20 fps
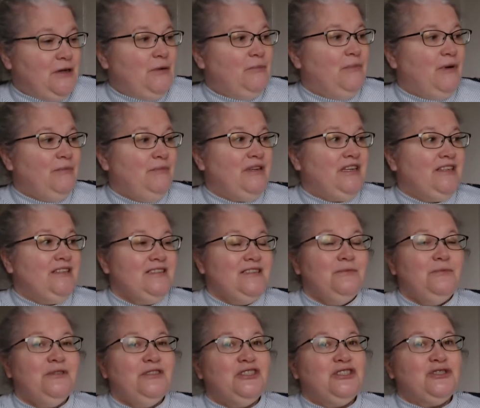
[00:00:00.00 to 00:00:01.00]
But because it
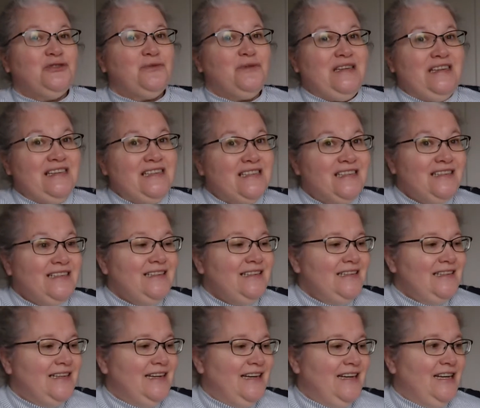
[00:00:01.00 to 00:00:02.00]
was treated,
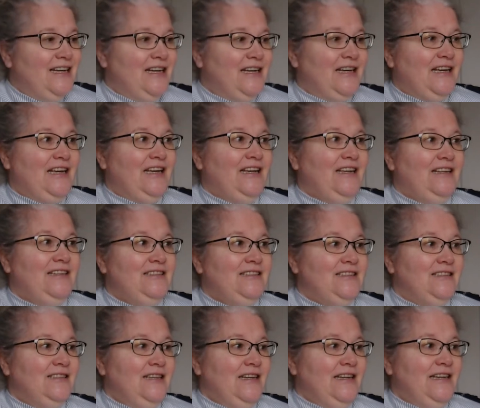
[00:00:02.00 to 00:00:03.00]
it's
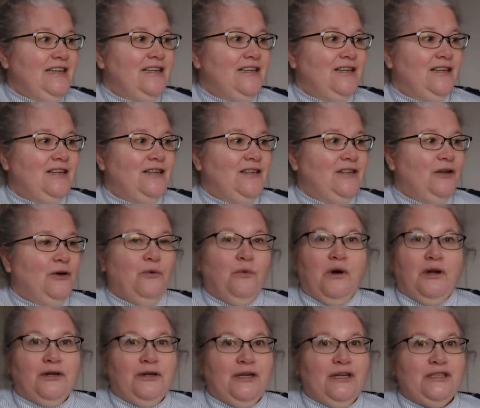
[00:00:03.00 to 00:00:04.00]
like no
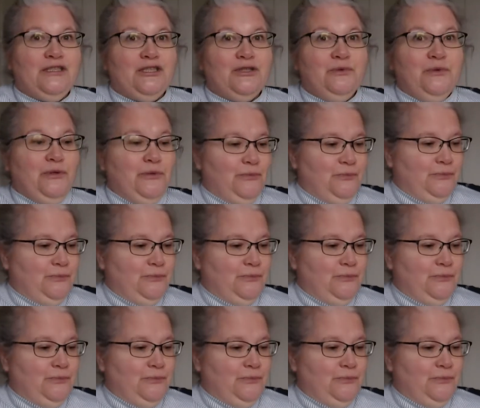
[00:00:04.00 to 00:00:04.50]
water gets through.